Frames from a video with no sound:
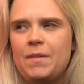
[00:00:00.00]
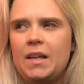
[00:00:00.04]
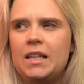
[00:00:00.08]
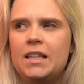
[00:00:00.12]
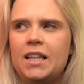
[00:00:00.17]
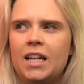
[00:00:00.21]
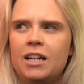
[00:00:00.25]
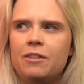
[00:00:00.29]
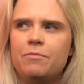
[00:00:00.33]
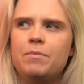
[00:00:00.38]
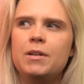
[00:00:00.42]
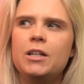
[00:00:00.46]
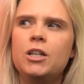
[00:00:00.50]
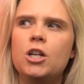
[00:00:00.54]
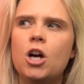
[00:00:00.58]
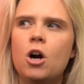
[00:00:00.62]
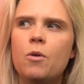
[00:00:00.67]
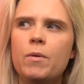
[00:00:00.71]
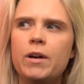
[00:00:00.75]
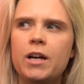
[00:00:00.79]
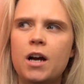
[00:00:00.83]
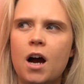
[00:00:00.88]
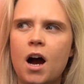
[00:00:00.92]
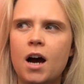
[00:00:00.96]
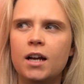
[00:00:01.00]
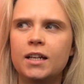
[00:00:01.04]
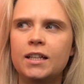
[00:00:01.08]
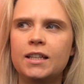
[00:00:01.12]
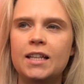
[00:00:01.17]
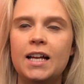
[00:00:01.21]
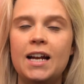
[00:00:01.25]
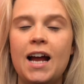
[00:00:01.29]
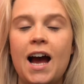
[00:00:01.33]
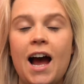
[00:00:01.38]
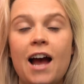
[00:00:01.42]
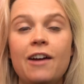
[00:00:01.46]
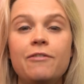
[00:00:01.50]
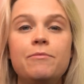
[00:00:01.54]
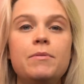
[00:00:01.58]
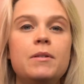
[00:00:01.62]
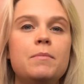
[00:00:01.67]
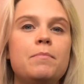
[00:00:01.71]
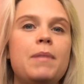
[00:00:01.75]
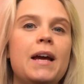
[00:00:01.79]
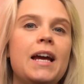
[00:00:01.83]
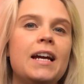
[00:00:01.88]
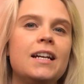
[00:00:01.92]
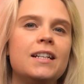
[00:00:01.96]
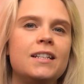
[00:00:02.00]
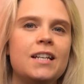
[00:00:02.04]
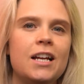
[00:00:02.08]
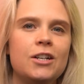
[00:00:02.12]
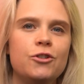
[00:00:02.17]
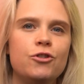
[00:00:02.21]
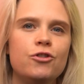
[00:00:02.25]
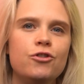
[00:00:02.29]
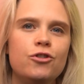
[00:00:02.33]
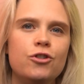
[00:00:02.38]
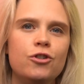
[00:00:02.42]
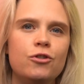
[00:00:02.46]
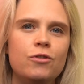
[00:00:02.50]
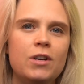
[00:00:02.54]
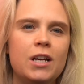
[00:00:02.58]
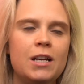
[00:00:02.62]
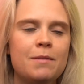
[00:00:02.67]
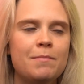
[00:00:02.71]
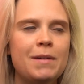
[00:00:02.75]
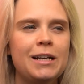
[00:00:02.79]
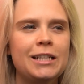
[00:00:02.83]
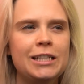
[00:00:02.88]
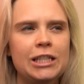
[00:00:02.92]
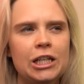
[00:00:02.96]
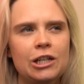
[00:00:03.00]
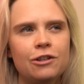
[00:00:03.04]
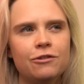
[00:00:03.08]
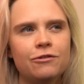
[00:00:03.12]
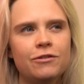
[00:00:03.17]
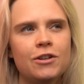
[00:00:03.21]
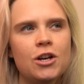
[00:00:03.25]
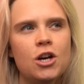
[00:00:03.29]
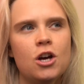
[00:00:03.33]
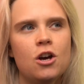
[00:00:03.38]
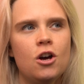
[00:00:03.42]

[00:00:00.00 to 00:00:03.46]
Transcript: that have been going on and that I've been paying attention to in myself